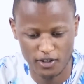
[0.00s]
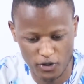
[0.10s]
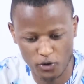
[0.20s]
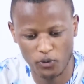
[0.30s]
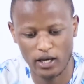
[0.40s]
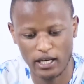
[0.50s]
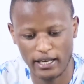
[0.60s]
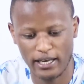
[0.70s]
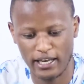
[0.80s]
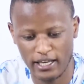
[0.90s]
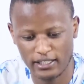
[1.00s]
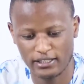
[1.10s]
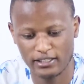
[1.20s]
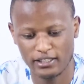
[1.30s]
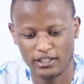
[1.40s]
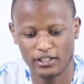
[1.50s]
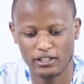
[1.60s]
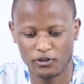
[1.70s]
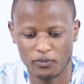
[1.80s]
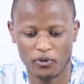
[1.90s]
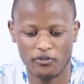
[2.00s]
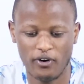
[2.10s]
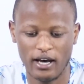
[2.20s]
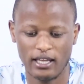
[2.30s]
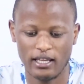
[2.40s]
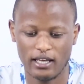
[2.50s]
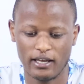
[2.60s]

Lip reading: you will need to provide